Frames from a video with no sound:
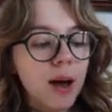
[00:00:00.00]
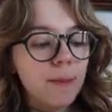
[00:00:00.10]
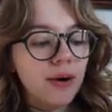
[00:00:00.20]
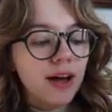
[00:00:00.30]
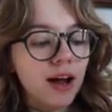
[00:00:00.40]

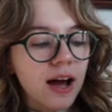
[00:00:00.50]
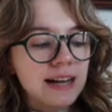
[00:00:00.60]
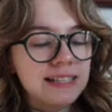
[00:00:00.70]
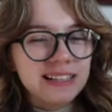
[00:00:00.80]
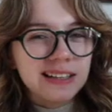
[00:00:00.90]
but I
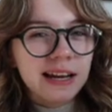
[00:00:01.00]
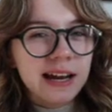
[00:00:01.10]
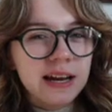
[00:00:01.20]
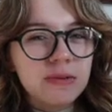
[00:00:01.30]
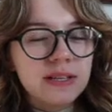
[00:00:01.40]
didn't.
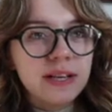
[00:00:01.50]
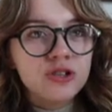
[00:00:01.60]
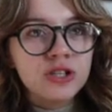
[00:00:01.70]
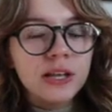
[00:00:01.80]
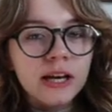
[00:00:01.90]
And it was like
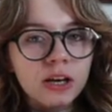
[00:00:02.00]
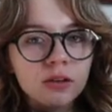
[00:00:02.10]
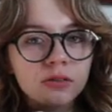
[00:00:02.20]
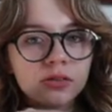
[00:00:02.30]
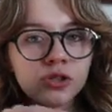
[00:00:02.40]
just like
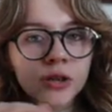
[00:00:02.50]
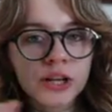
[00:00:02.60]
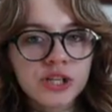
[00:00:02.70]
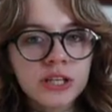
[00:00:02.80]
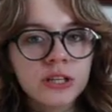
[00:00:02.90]

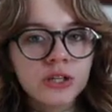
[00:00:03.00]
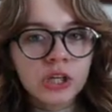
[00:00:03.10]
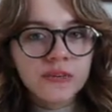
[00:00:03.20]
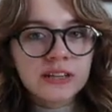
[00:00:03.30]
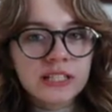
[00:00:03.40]
scratching the
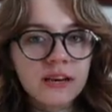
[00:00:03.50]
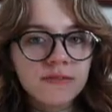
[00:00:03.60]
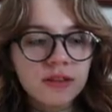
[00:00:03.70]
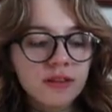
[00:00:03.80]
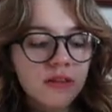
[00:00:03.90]
surface of
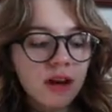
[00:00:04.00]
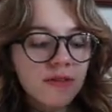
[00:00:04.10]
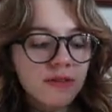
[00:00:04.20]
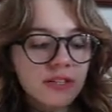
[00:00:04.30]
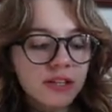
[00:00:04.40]

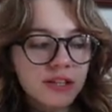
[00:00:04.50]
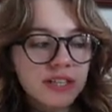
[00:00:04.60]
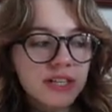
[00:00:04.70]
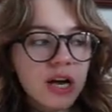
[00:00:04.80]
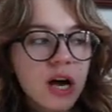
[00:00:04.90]
the
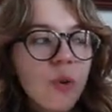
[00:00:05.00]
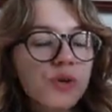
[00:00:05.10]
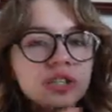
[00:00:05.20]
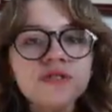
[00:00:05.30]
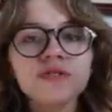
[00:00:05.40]
series,
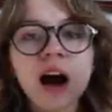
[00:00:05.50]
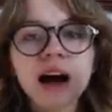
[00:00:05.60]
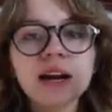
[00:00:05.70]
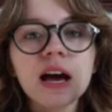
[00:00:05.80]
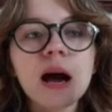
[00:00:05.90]
which is
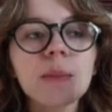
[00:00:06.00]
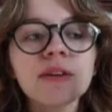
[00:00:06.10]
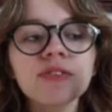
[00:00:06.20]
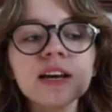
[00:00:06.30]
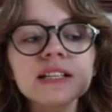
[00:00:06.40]
fine. But I
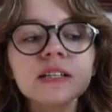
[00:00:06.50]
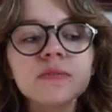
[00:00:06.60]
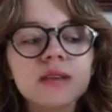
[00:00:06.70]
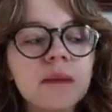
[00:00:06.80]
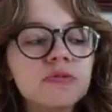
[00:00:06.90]
feel like
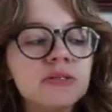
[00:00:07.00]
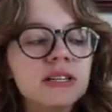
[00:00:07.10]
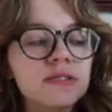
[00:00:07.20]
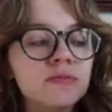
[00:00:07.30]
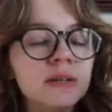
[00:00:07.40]
sometimes
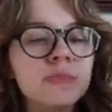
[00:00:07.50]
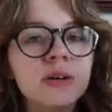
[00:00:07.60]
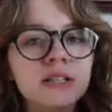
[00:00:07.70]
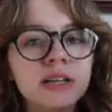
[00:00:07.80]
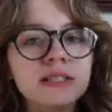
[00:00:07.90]
when the
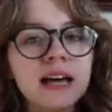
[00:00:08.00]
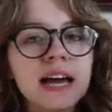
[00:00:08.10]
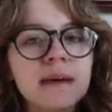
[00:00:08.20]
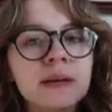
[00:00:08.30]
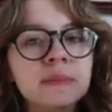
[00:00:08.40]
book does
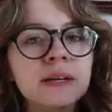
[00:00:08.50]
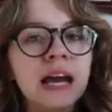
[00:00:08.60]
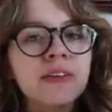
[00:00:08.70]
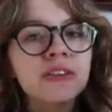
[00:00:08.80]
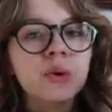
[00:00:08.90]
that, it makes me
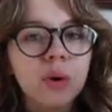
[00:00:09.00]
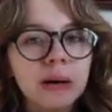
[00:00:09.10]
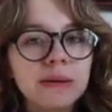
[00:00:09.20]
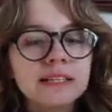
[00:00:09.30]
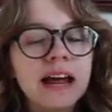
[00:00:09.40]
kind of annoyed,
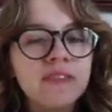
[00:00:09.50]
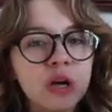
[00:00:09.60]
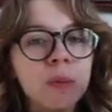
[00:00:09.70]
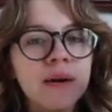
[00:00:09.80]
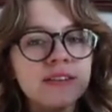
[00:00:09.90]
because then I have to
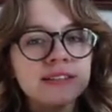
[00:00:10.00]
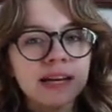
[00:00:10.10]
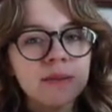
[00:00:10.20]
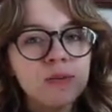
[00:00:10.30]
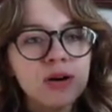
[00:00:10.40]
go buy the
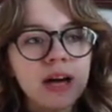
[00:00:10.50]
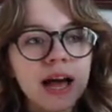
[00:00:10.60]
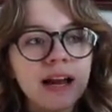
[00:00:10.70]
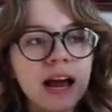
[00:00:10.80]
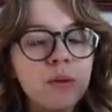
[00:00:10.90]
second book,
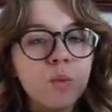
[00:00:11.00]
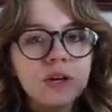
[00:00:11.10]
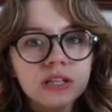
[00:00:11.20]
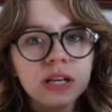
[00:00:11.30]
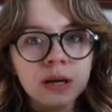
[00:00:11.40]
and I
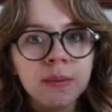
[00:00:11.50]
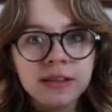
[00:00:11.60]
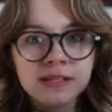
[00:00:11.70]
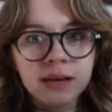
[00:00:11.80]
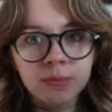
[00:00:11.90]
was gonna go buy
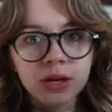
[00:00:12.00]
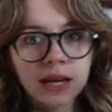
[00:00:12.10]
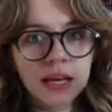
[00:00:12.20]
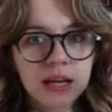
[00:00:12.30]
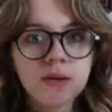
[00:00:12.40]
the second book
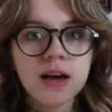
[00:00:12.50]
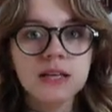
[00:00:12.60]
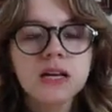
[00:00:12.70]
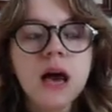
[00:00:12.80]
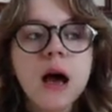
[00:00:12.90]

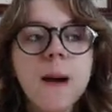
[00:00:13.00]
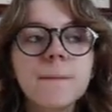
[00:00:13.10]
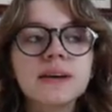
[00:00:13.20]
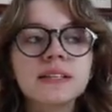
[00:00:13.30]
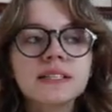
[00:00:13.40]
anyways.
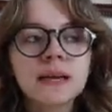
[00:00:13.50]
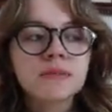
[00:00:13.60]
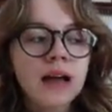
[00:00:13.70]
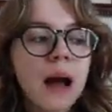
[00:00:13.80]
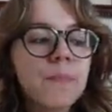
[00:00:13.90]
But at the same
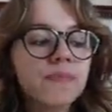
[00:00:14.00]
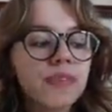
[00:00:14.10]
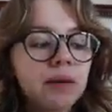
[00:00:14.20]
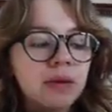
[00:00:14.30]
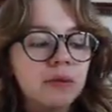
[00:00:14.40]
time,
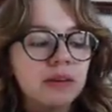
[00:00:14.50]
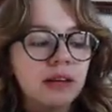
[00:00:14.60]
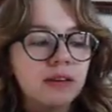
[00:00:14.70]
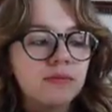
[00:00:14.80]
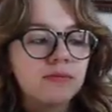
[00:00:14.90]
that made me like